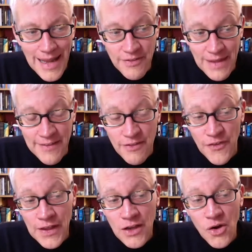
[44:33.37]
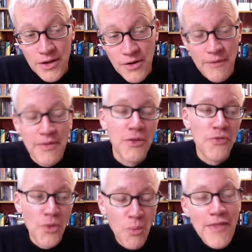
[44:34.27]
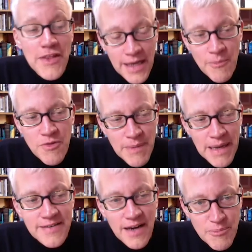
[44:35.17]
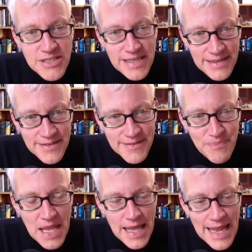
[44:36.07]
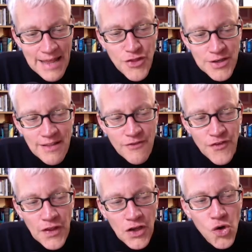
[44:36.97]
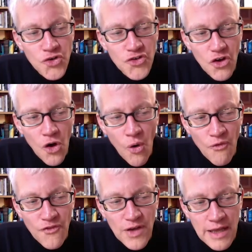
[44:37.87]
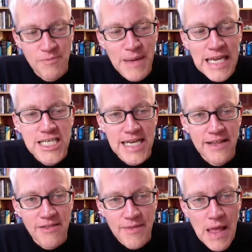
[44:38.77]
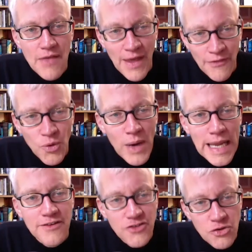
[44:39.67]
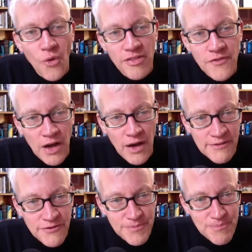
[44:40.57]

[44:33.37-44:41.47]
It's for the good, you know, the way that it comes to be interpreted is that it's for the good of a species that the weak do not survive.